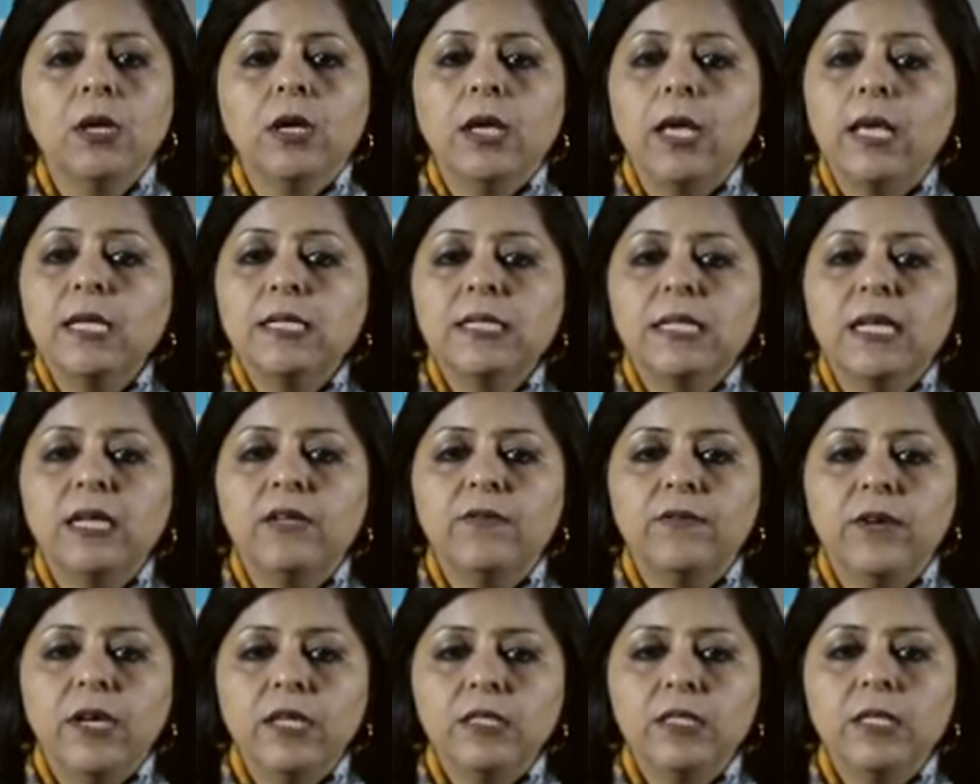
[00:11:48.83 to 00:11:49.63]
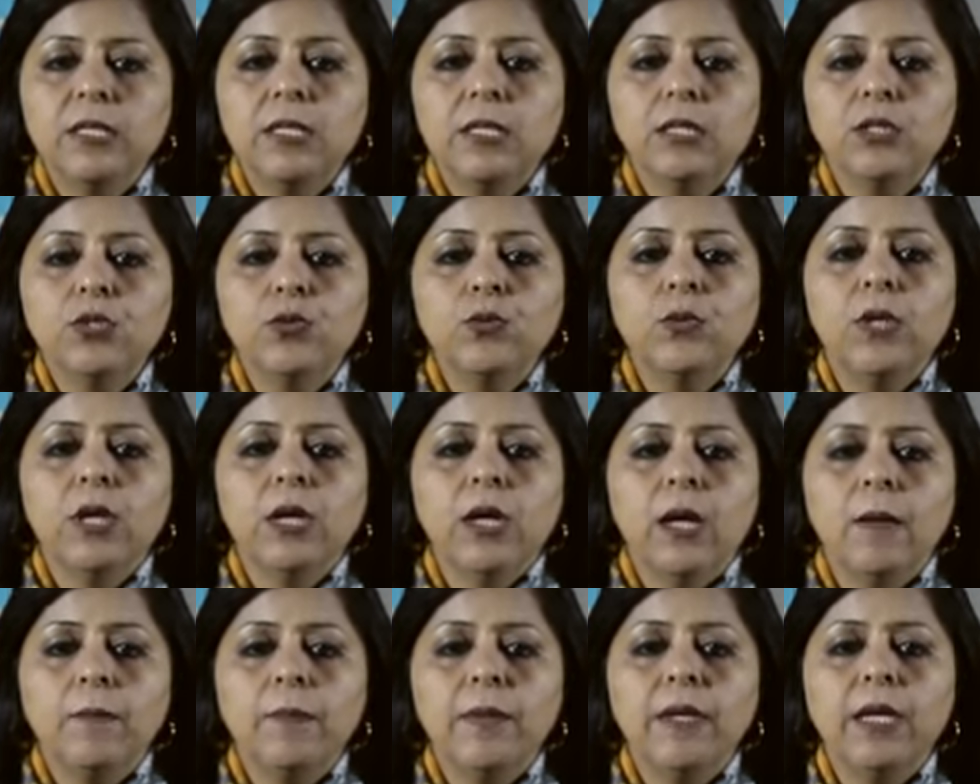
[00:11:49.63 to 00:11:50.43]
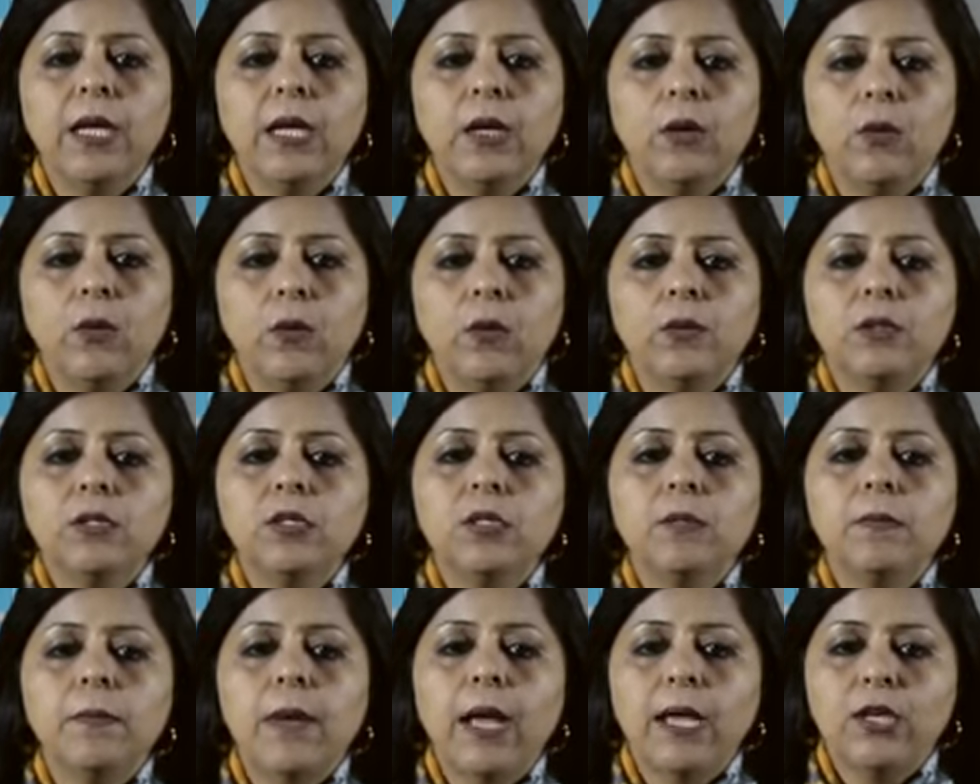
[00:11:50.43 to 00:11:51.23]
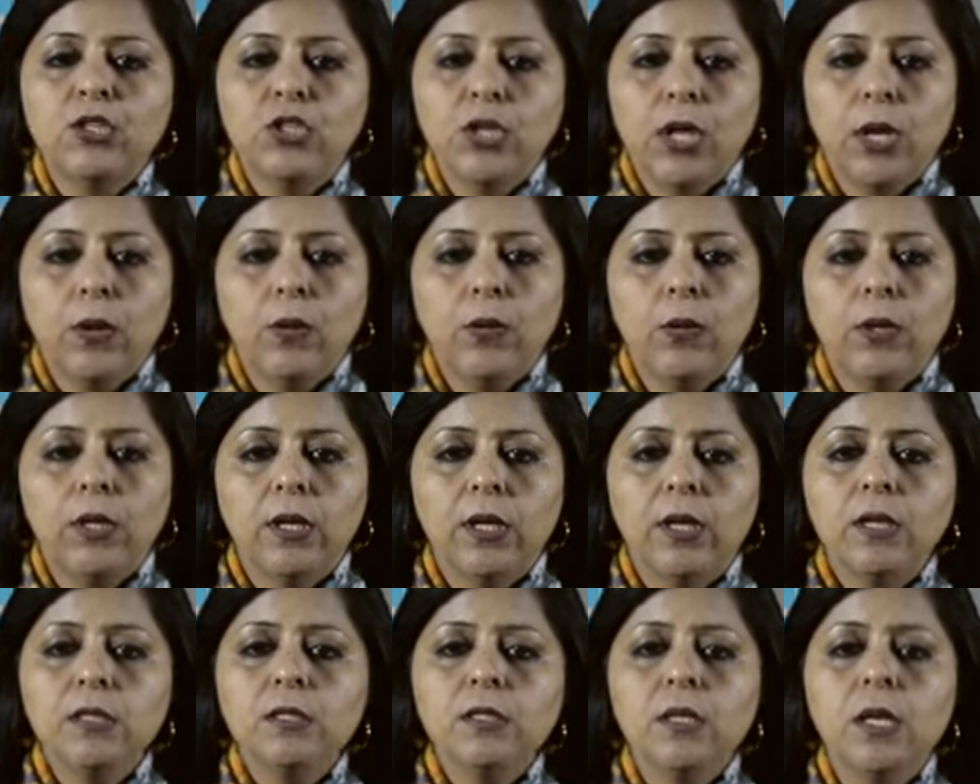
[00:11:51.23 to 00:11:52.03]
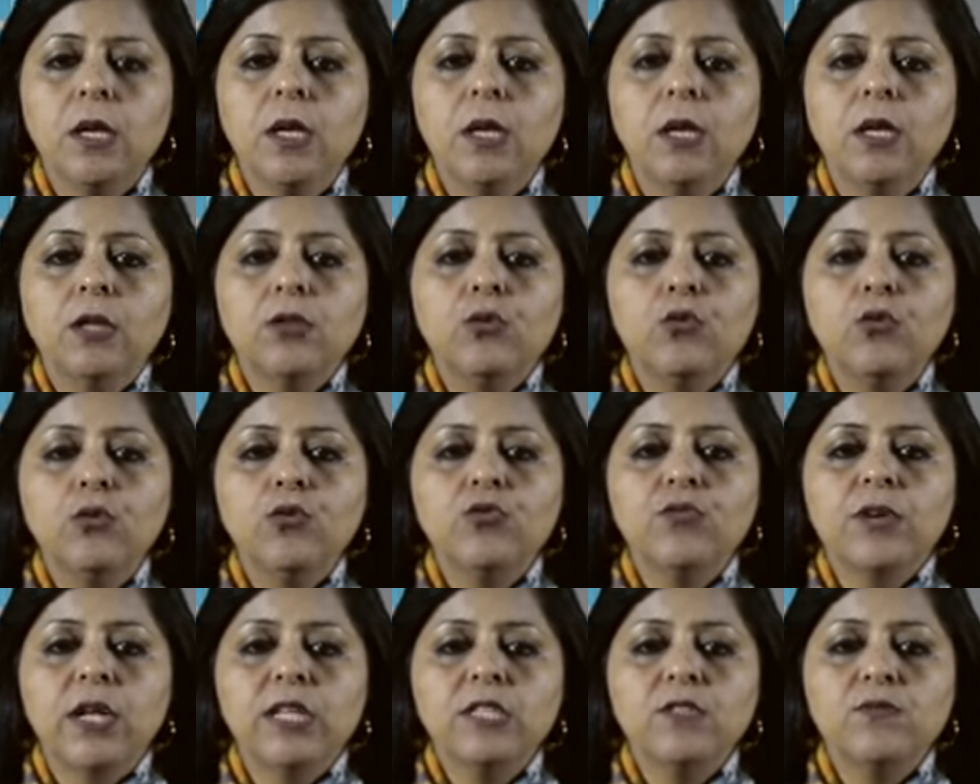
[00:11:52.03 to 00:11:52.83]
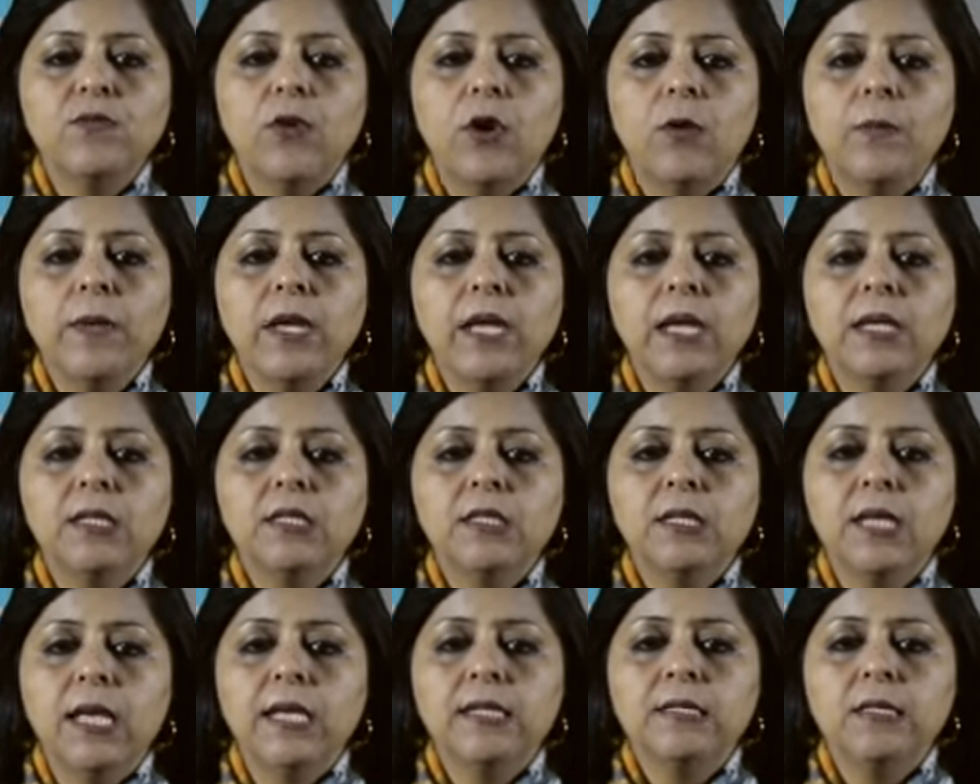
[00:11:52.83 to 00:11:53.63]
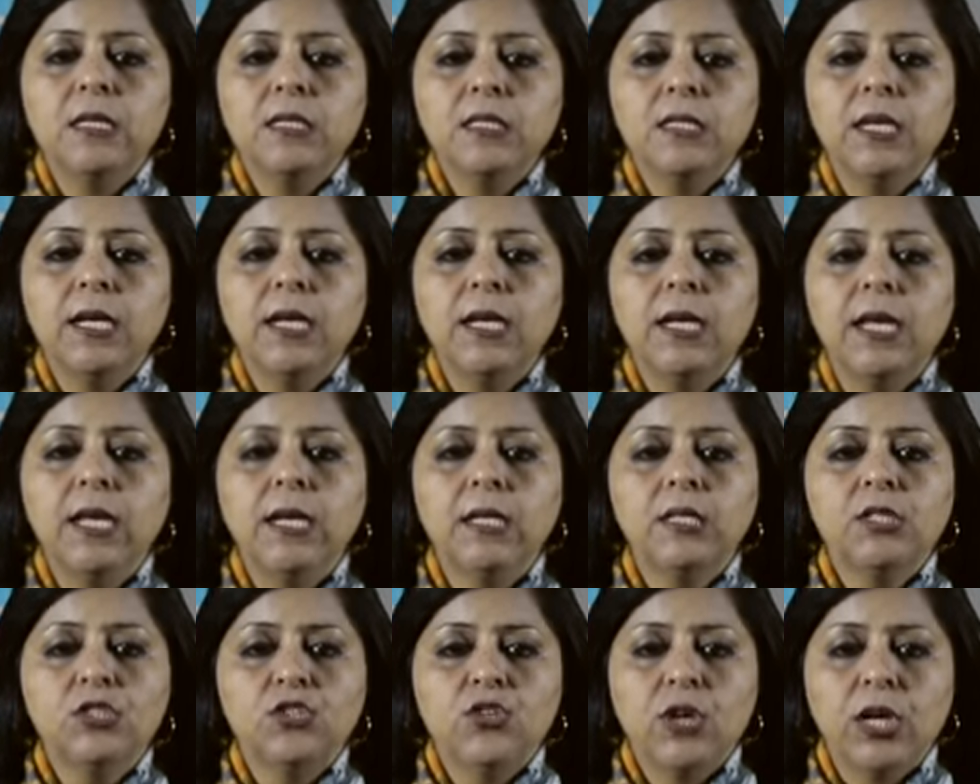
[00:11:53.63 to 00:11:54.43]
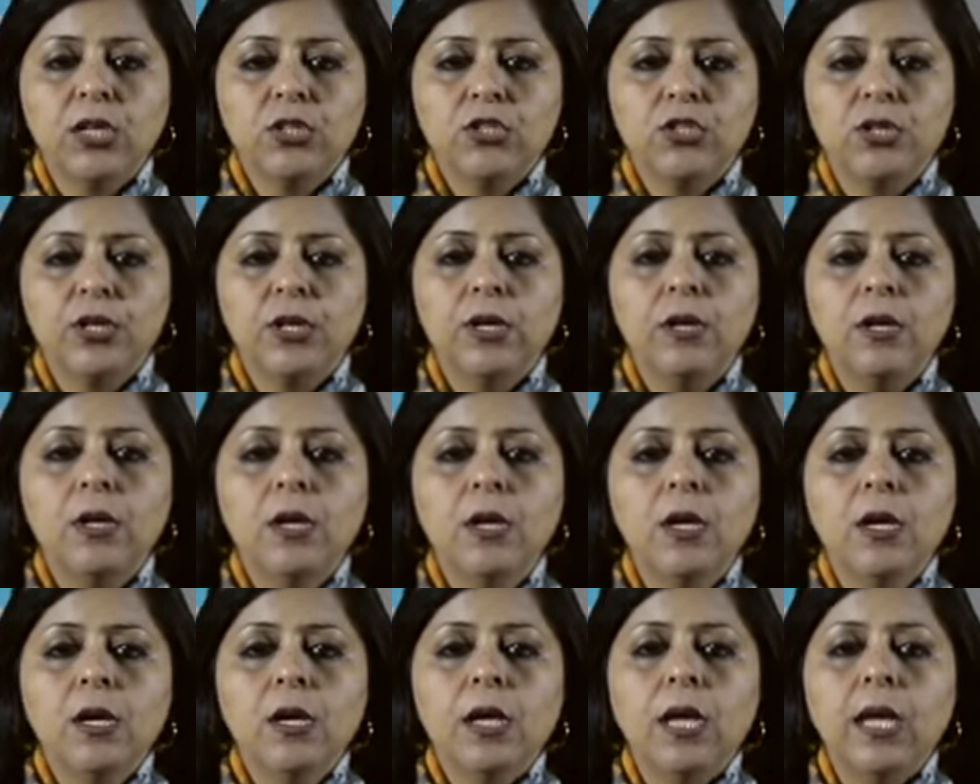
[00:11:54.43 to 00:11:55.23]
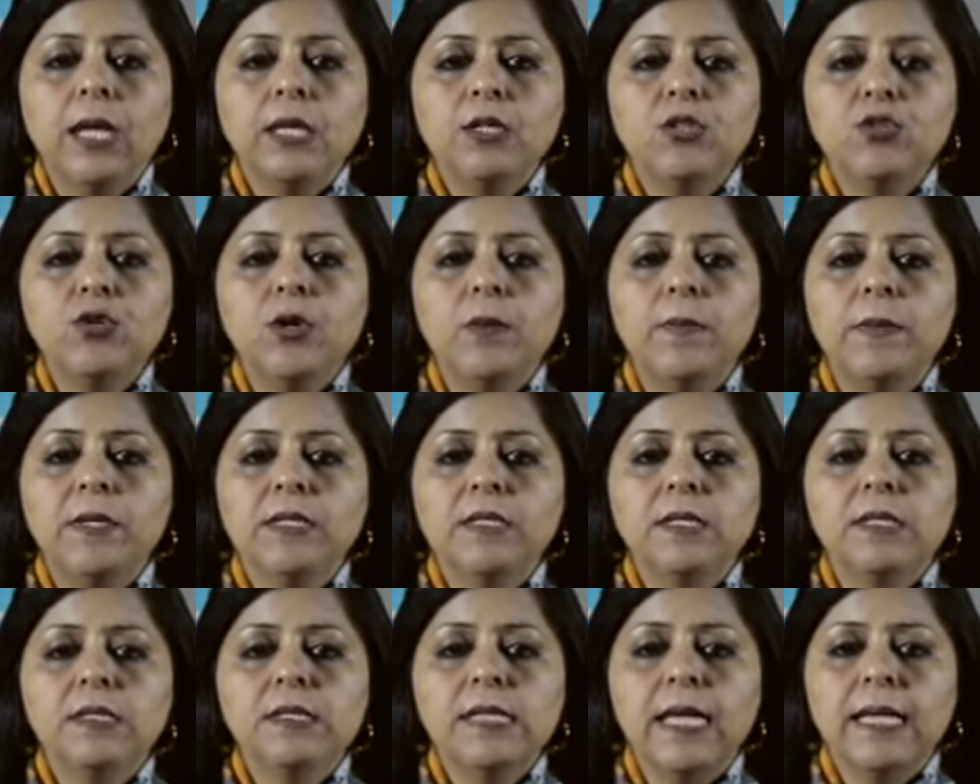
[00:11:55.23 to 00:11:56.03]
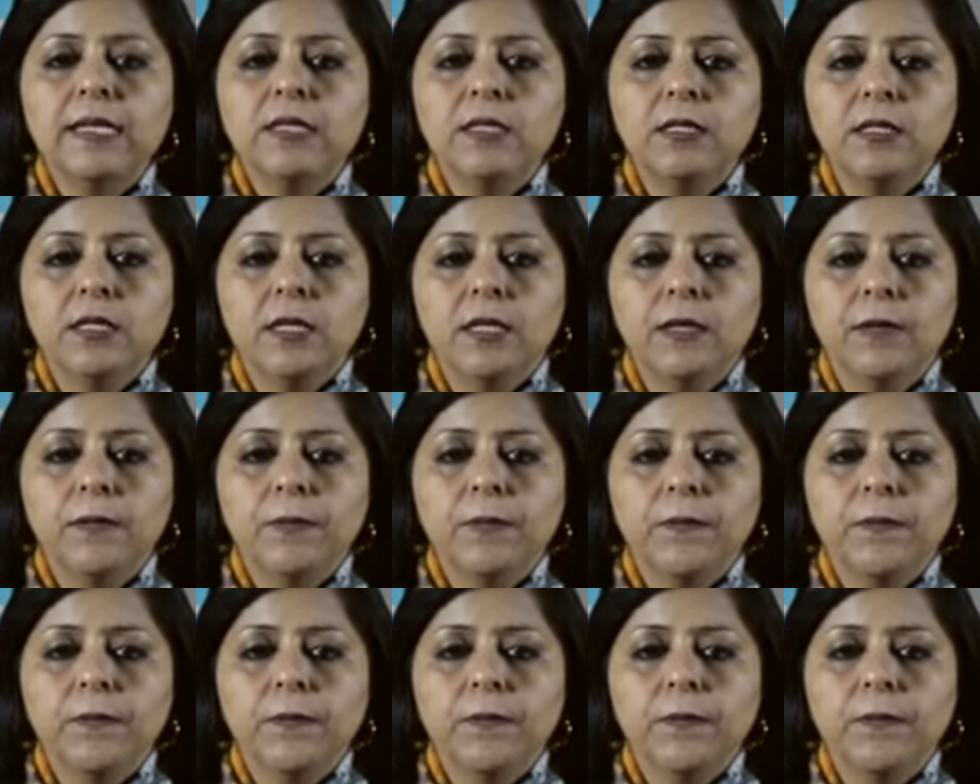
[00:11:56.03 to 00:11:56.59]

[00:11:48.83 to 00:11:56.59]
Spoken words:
is converted into the company owned by shareholders through transforming its existing legal structure into a business entity.